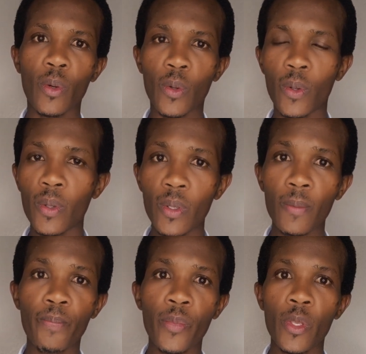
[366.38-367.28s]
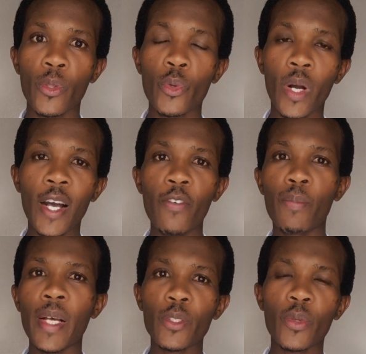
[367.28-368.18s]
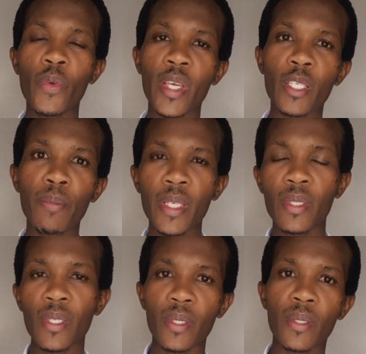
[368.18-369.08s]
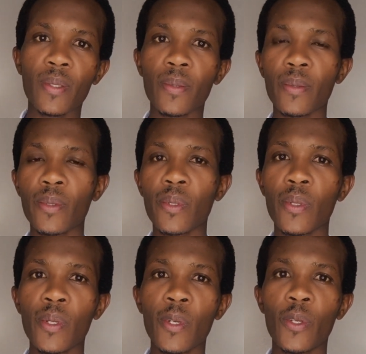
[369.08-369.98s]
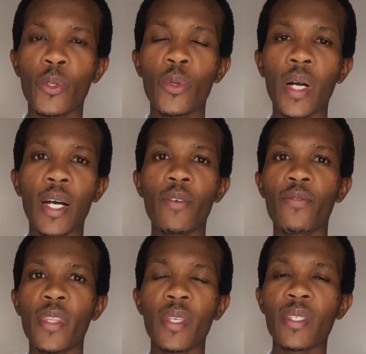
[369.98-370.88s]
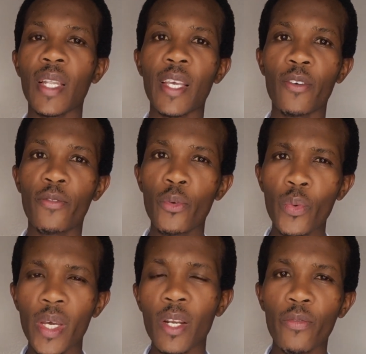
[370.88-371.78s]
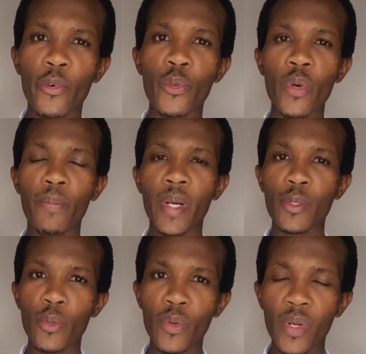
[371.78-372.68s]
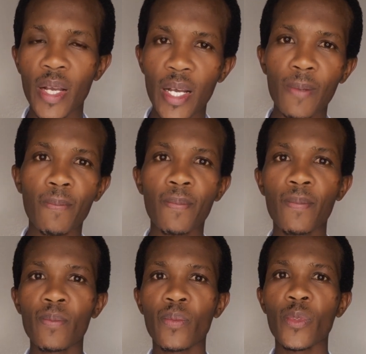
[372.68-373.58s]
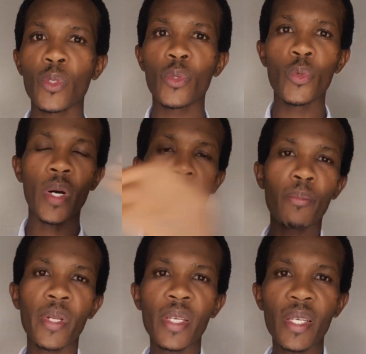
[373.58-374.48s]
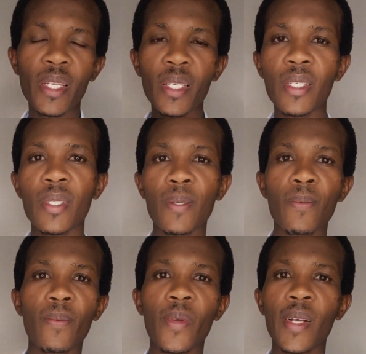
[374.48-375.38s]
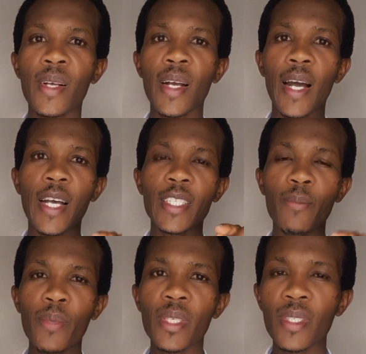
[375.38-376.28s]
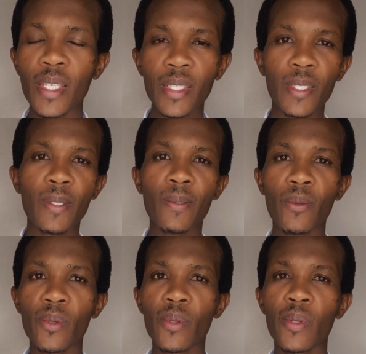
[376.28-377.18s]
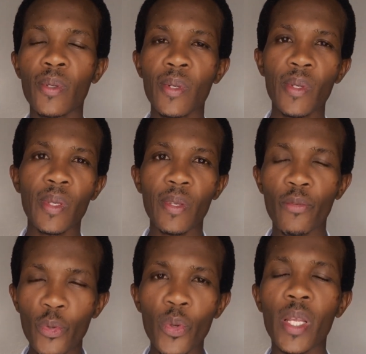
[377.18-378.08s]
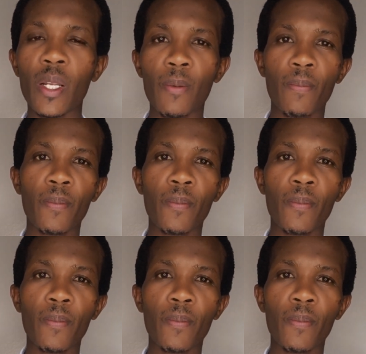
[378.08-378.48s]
Or you have personal expenses. You have things like fuel for your personal car. You are bringing it as a business fuel.